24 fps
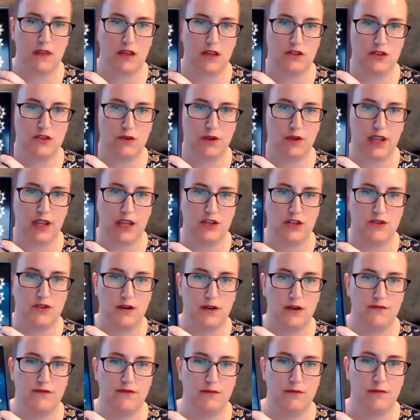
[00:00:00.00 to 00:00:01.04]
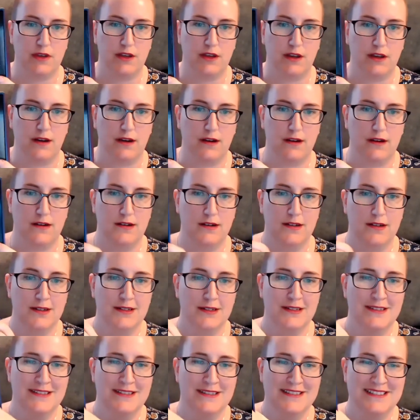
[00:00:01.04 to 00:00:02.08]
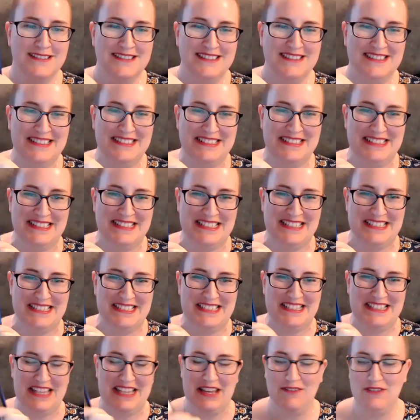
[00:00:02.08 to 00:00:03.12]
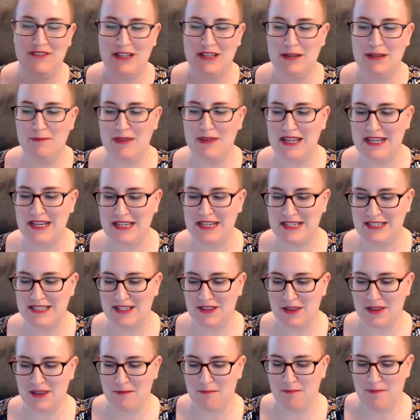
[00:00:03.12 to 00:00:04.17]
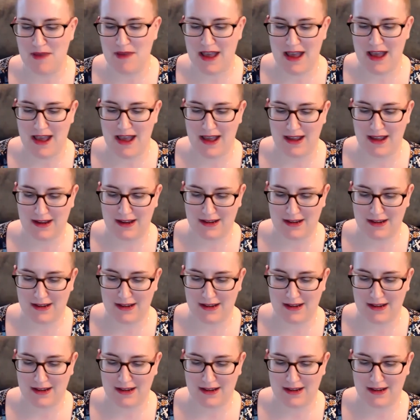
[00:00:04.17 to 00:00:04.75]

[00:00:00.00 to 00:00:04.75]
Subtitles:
So in case you aren't familiar, these lovely bees on the back.